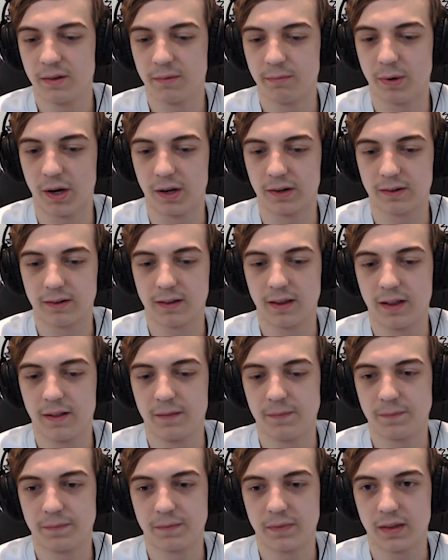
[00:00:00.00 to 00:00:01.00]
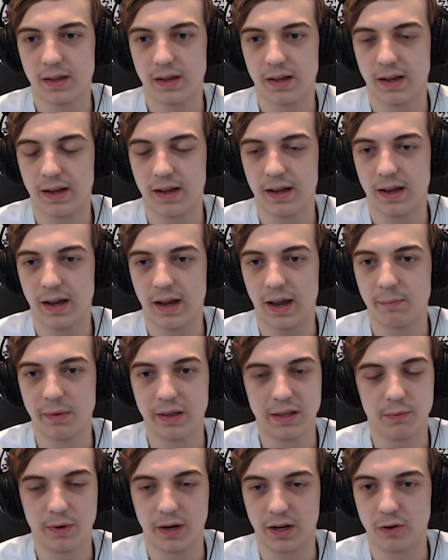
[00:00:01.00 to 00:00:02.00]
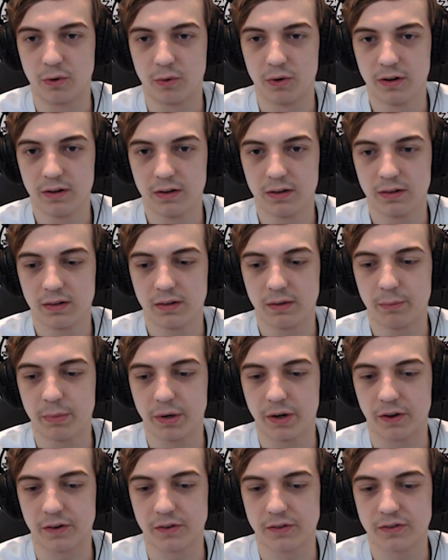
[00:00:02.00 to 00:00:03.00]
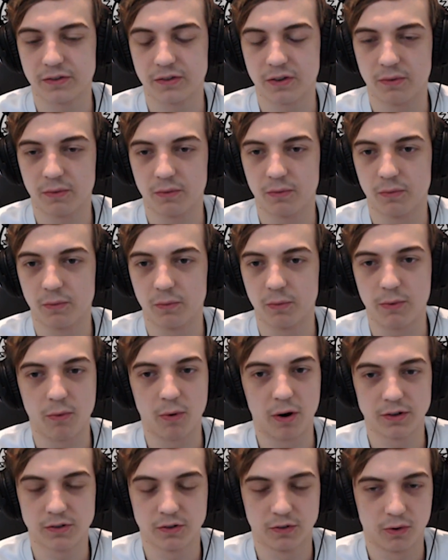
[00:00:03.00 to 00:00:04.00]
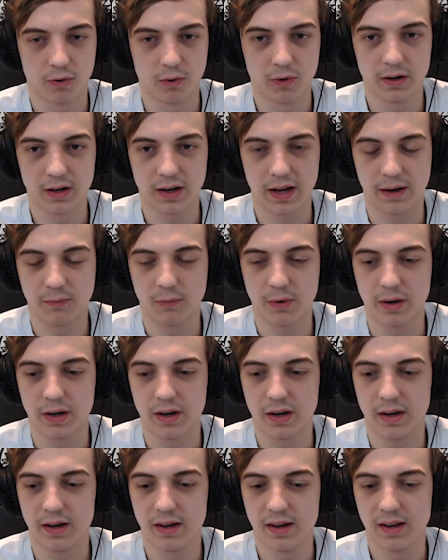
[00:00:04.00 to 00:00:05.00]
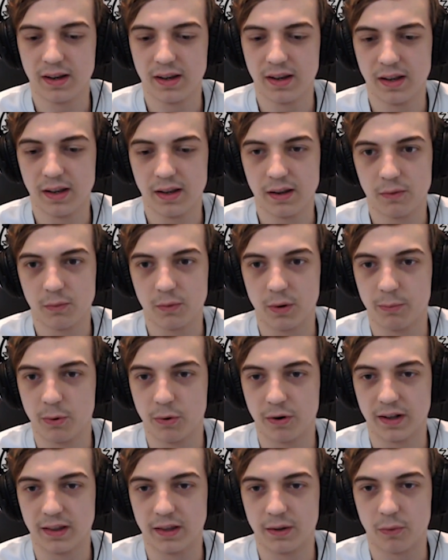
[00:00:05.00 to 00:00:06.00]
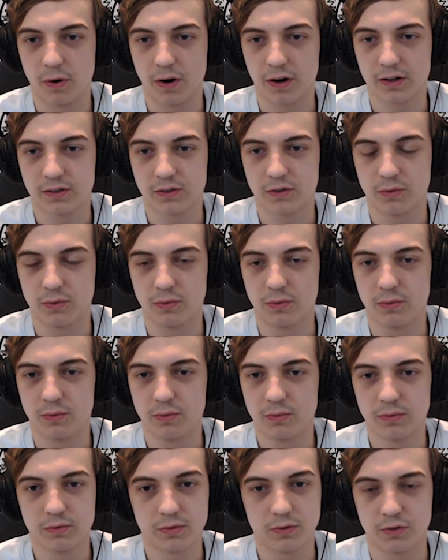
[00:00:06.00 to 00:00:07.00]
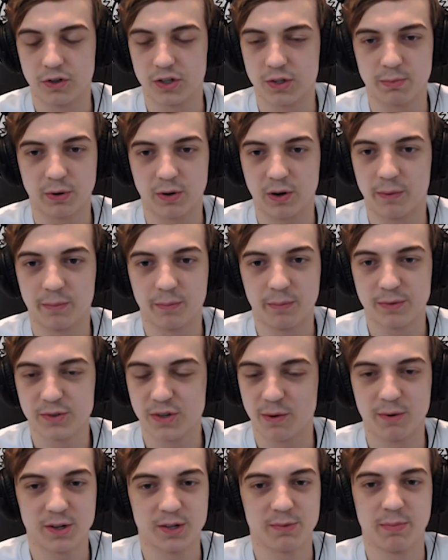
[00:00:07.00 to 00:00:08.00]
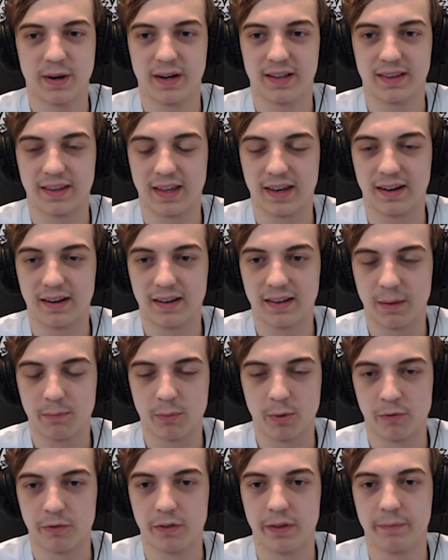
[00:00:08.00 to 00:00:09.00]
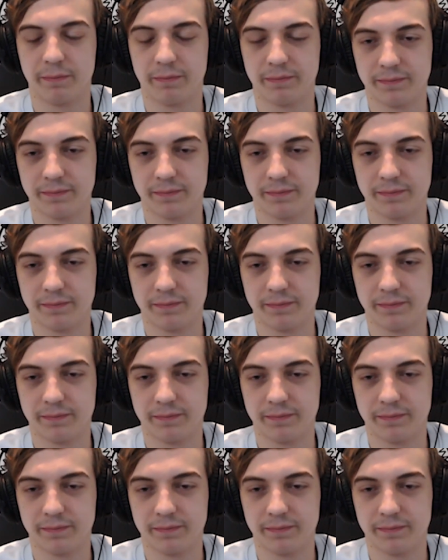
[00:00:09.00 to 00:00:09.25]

But uh, I believe we can do it because we want to do it and we will put in the work to to just become so much better than than both of them.